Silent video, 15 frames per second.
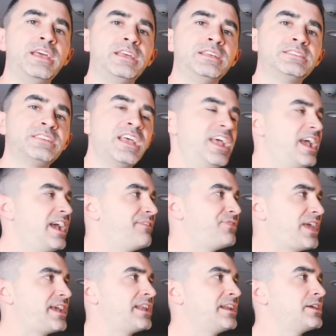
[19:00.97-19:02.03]
is if
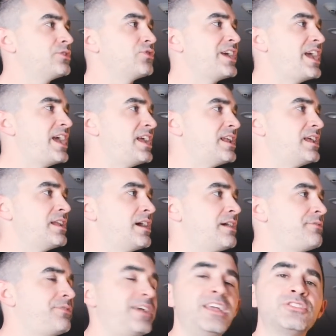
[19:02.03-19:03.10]
they can create
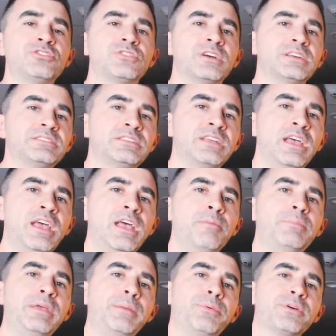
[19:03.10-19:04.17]
enough interest,
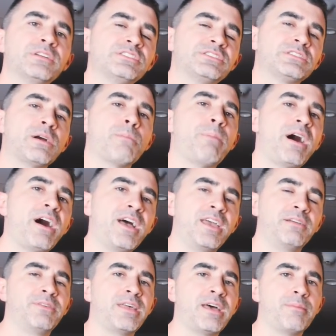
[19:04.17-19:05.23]
people are going to start
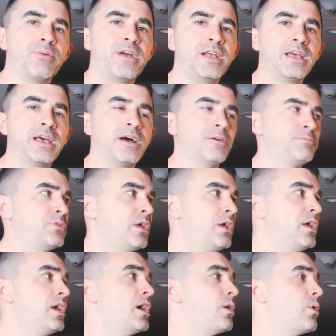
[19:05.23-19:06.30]
buying for that breakout.
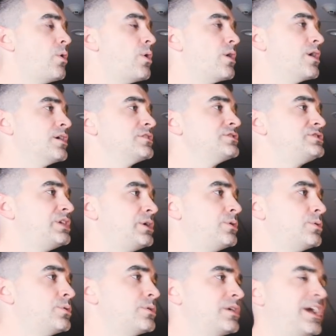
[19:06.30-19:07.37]
Or
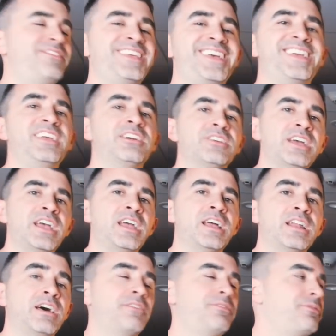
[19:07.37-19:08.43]
two, if they can create
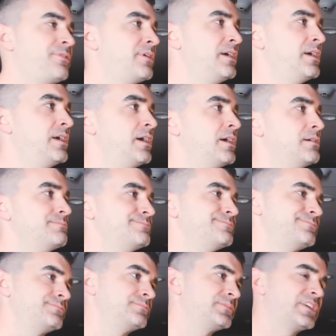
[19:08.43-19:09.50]
enough
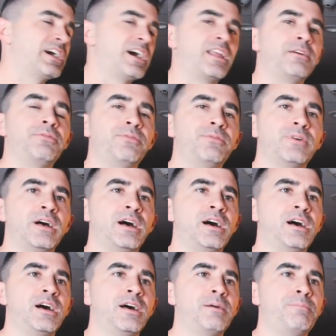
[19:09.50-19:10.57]
kind
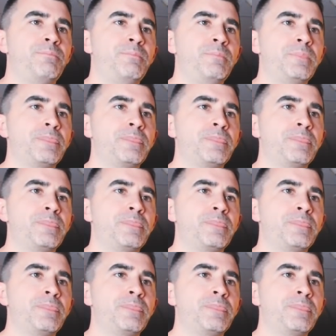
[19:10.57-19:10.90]
of